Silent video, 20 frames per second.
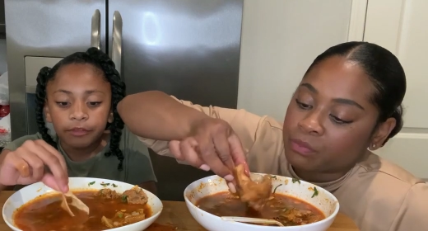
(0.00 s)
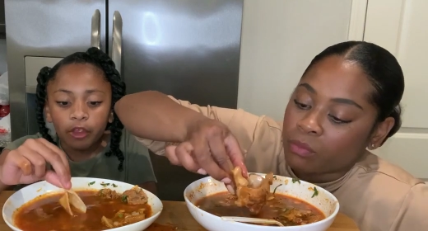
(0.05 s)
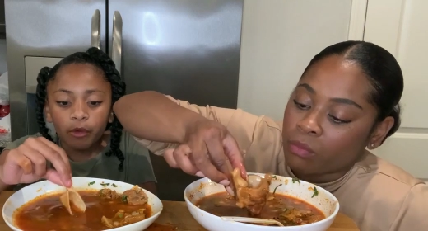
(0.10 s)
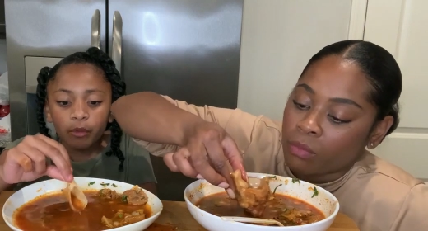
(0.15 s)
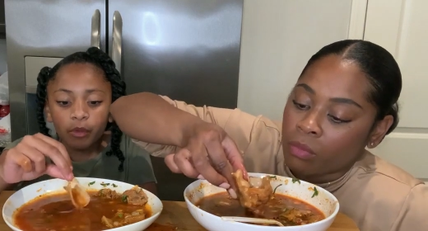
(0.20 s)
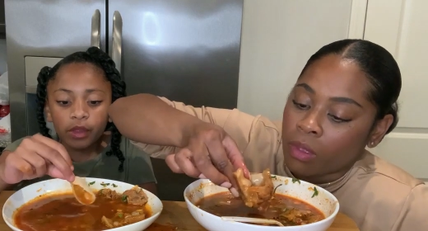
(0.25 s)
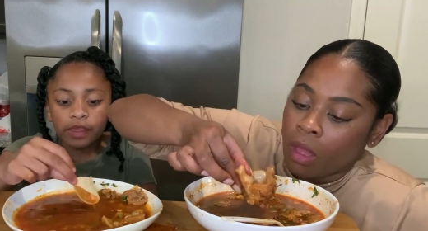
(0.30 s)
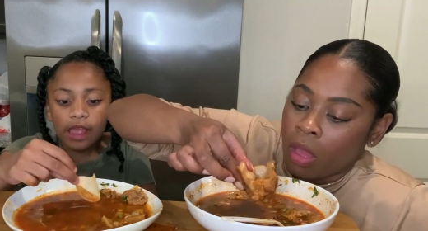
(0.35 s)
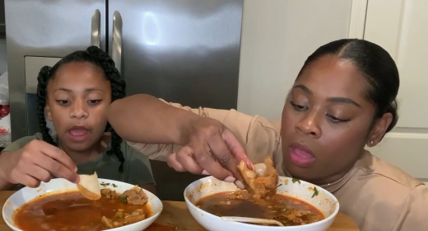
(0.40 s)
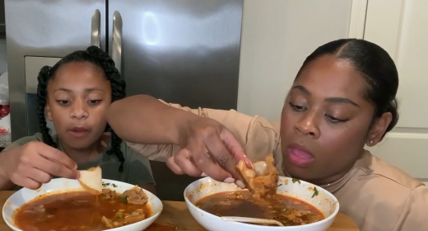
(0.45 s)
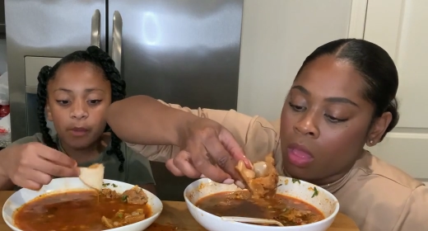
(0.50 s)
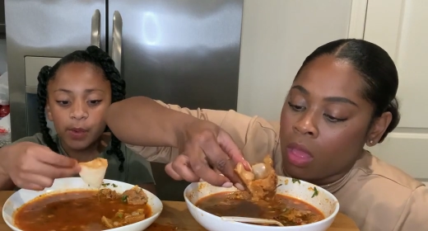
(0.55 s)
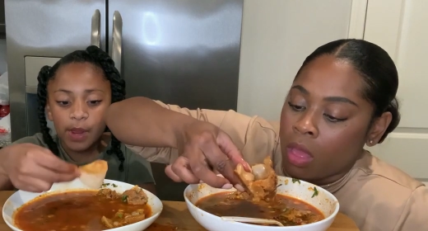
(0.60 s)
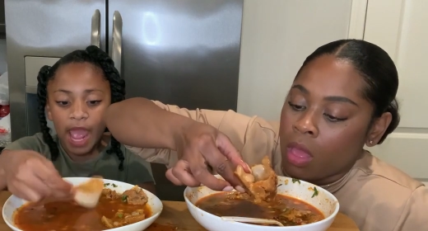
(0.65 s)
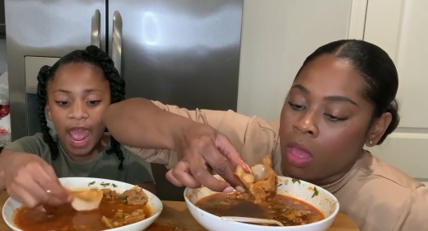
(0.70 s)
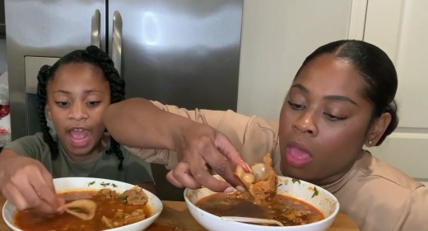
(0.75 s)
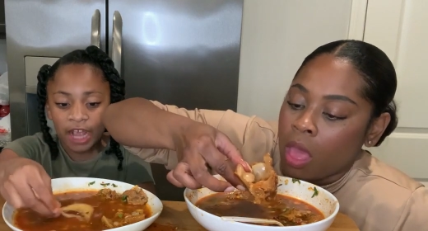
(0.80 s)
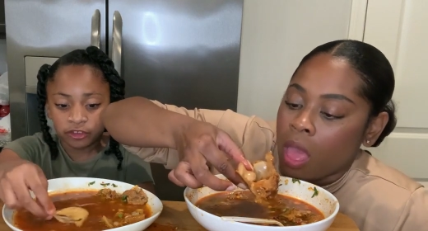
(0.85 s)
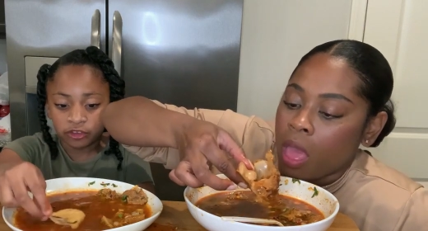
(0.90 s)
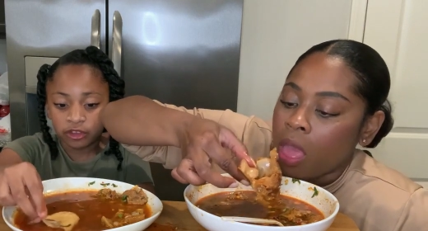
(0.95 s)
Speaker 1: The one that
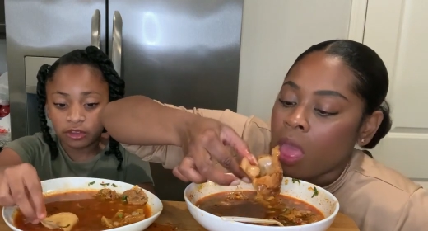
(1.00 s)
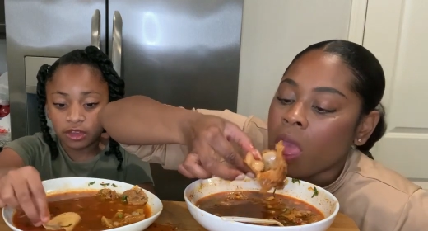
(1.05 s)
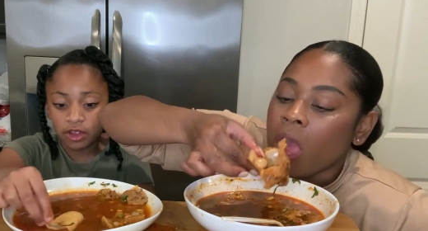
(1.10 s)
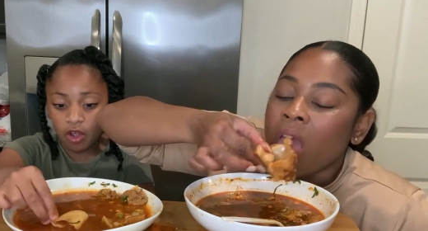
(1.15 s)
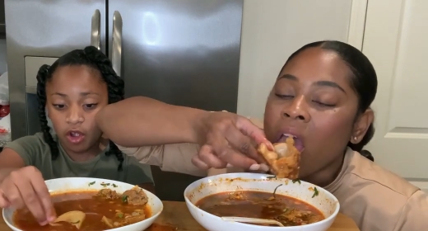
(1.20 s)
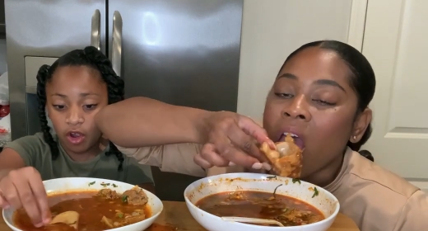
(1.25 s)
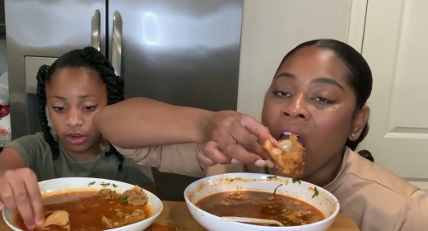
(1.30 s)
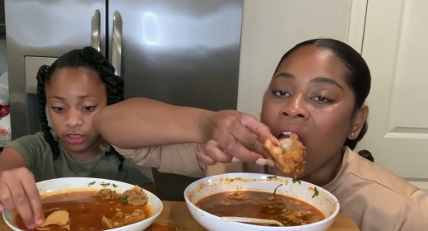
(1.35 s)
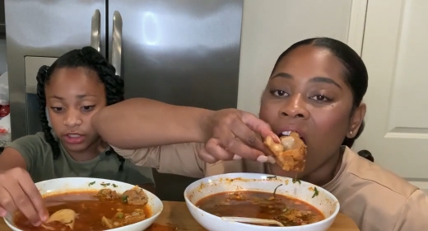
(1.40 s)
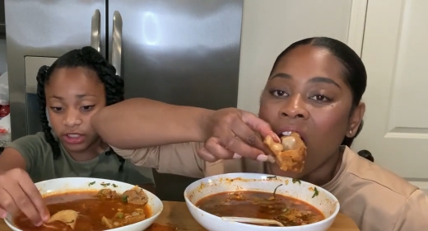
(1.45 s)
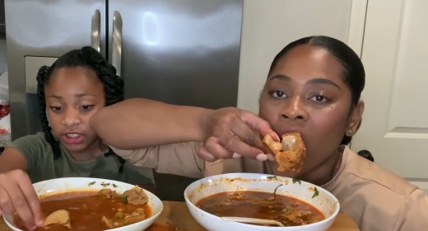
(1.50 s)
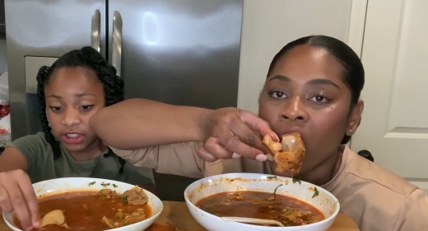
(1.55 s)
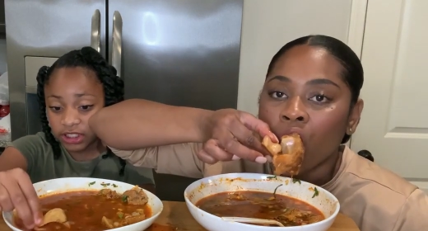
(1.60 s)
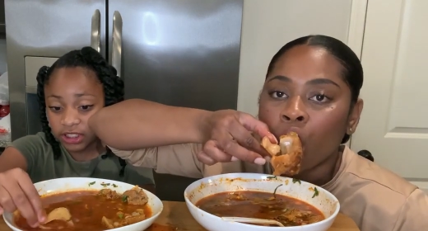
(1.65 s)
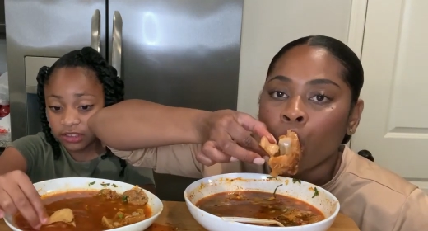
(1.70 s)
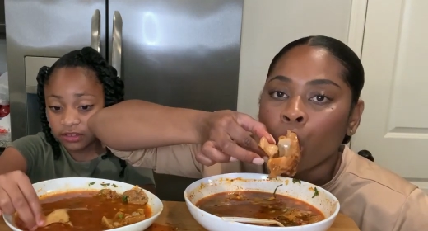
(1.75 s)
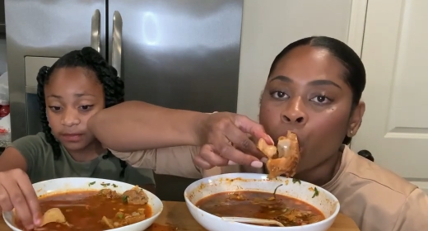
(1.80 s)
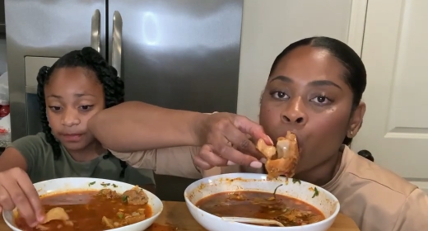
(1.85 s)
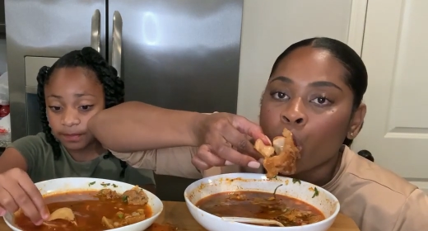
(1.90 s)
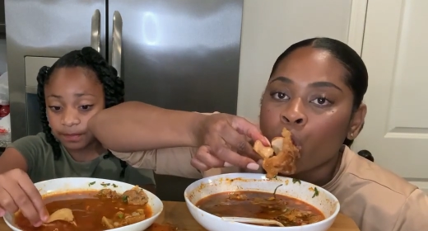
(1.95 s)
we actually are
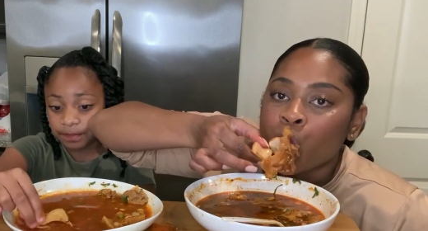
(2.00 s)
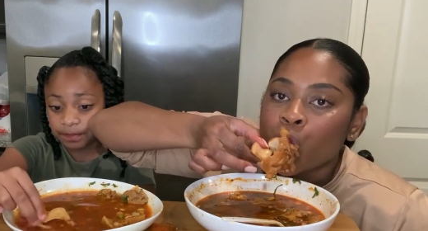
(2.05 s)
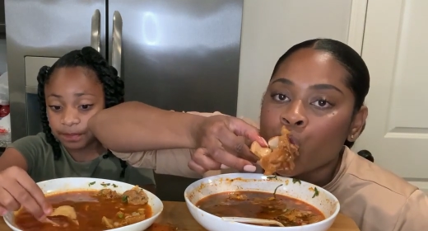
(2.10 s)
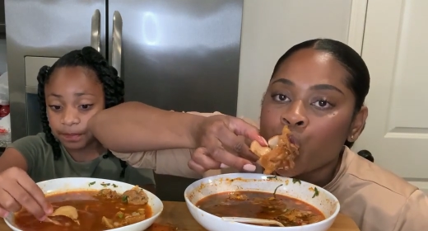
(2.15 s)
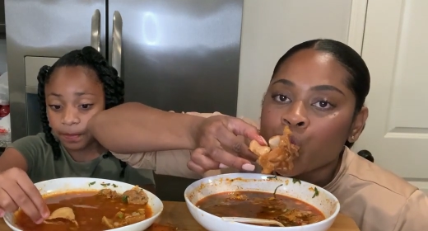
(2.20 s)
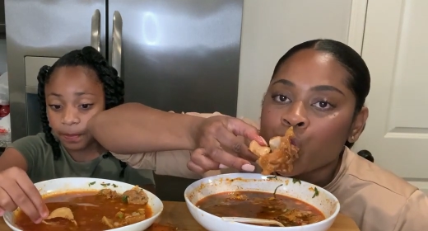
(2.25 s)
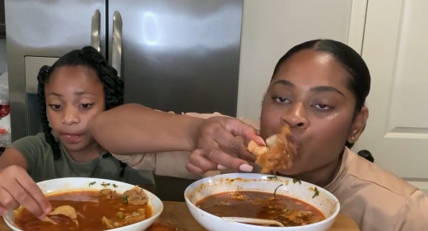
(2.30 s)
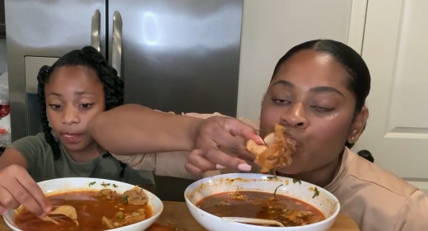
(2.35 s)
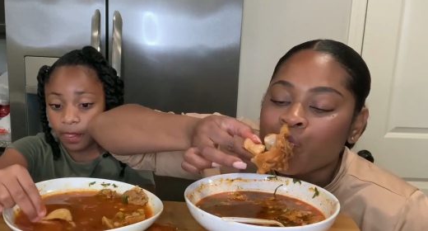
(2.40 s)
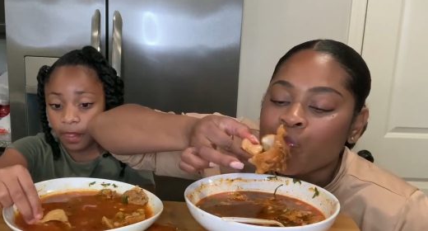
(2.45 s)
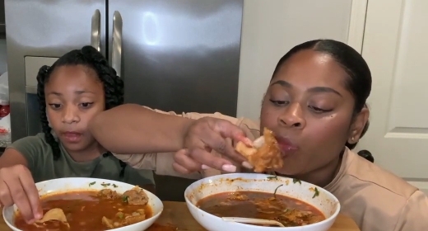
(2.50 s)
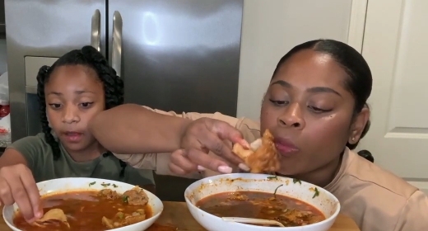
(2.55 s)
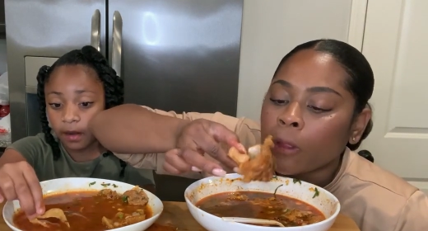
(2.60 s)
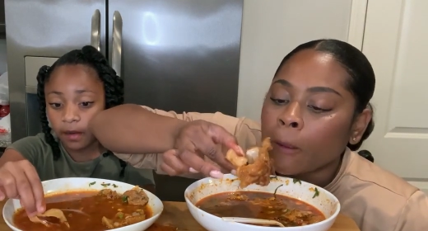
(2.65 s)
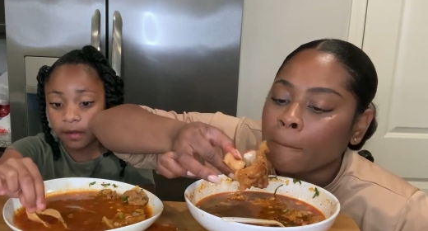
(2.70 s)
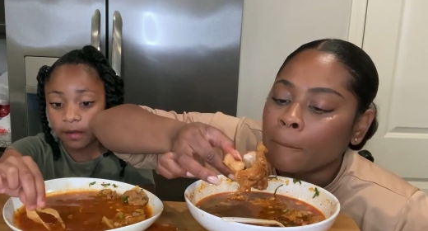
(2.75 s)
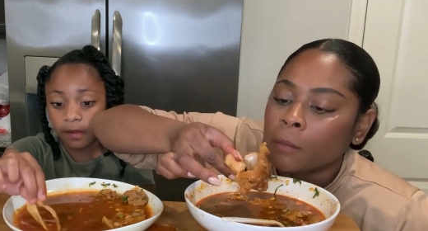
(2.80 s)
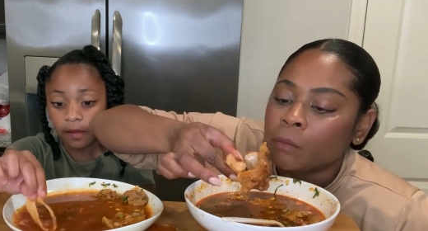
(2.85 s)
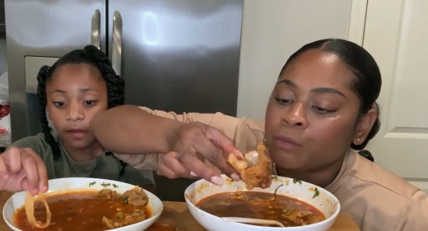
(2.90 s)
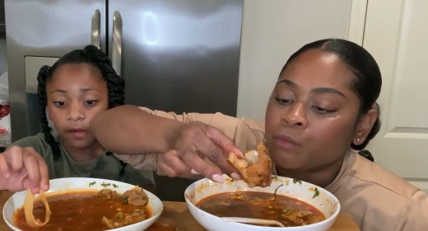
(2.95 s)
getting.
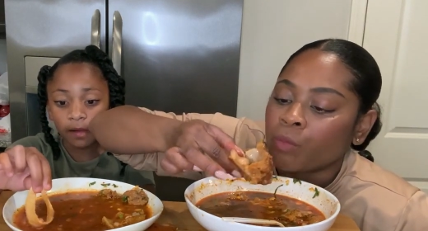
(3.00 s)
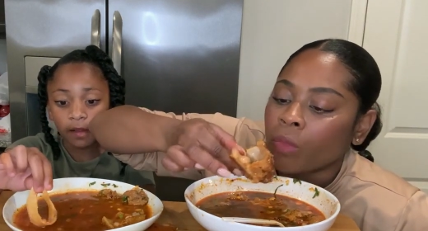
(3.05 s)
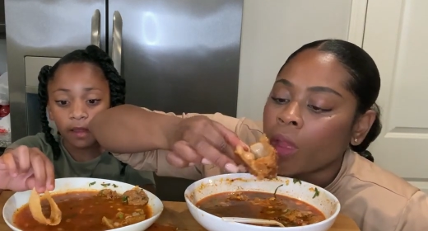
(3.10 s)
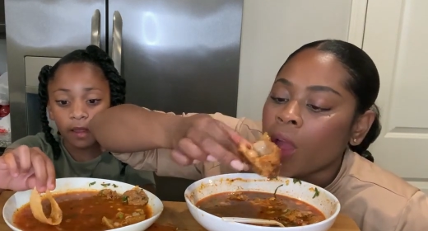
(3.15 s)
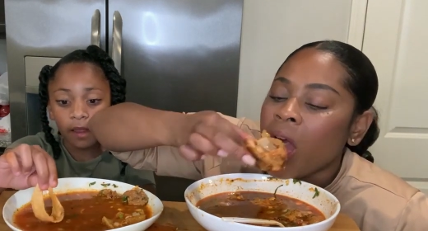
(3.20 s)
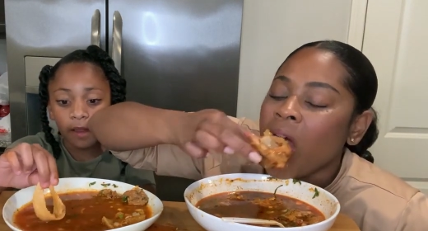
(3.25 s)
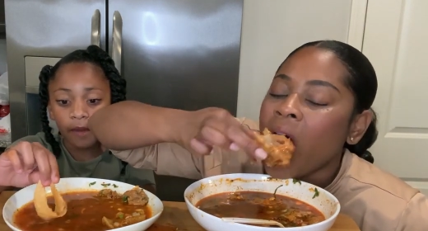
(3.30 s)
Mm.